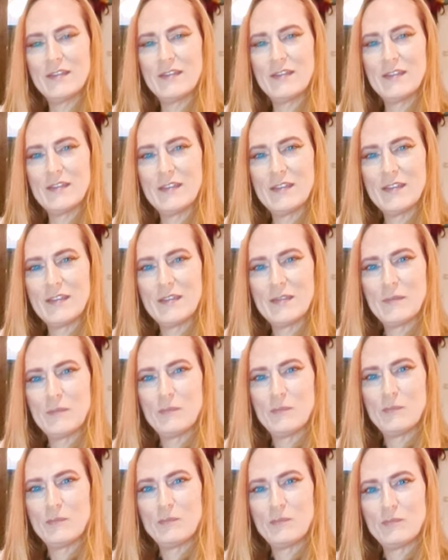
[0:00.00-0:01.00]

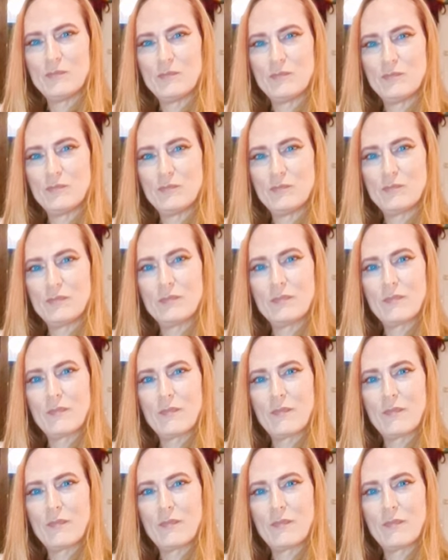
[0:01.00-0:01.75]
[no speech]